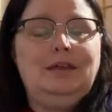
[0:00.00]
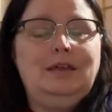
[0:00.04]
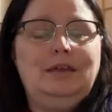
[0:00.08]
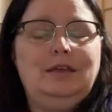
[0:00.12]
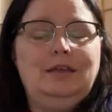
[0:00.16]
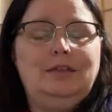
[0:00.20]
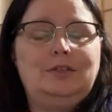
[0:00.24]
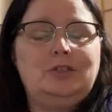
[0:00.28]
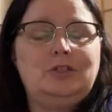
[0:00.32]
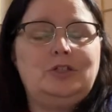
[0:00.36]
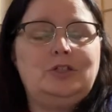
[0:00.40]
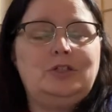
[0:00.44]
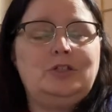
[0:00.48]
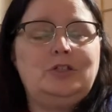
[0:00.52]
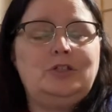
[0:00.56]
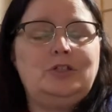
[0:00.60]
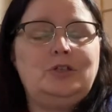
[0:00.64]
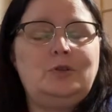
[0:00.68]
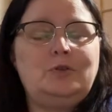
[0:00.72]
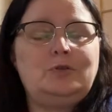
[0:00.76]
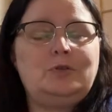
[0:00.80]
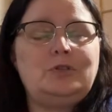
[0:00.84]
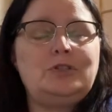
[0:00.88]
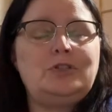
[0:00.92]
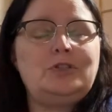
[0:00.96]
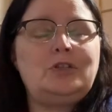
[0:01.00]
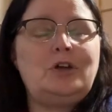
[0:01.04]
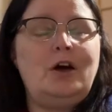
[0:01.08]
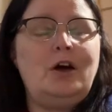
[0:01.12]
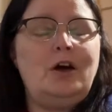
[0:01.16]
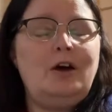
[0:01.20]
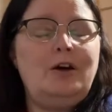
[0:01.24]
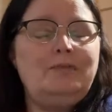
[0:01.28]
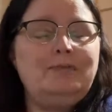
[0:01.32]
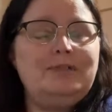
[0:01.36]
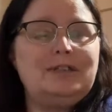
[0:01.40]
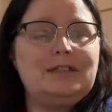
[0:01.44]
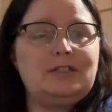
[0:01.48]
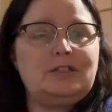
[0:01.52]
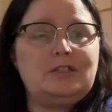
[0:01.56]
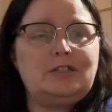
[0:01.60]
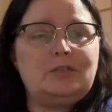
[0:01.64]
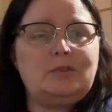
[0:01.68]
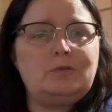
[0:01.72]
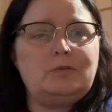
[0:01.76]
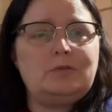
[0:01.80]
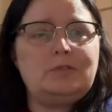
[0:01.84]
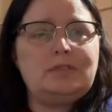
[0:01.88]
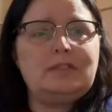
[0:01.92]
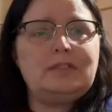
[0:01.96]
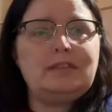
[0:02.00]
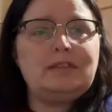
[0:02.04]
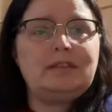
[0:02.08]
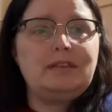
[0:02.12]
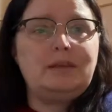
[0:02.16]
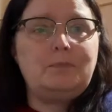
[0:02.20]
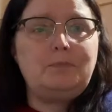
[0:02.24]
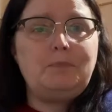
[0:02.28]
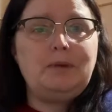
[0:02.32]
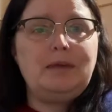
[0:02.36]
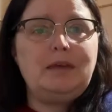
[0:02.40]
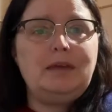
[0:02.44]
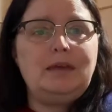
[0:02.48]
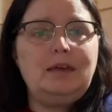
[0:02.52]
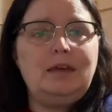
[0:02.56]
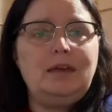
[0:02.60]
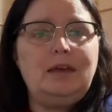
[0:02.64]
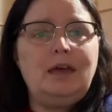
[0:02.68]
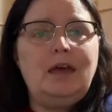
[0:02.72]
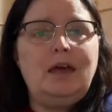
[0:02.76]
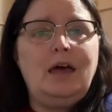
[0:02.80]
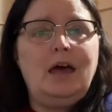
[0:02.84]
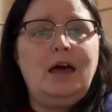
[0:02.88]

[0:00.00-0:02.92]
it's just so soft, it's so slippy.